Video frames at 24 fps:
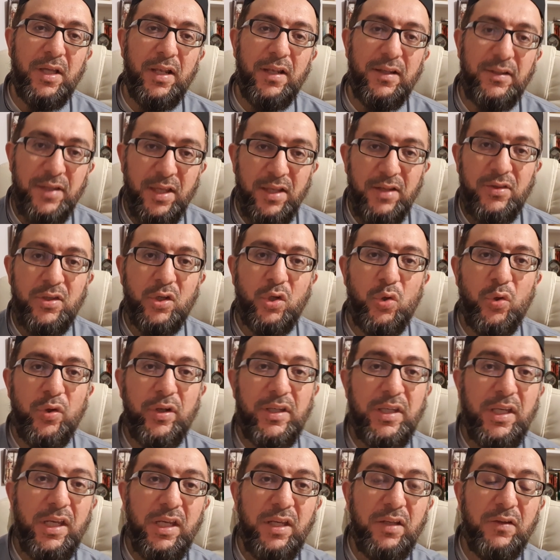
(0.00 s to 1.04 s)
did the good
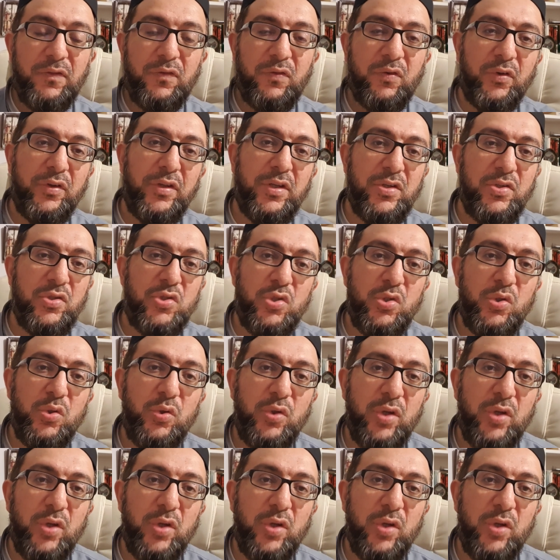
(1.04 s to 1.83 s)
deed for these two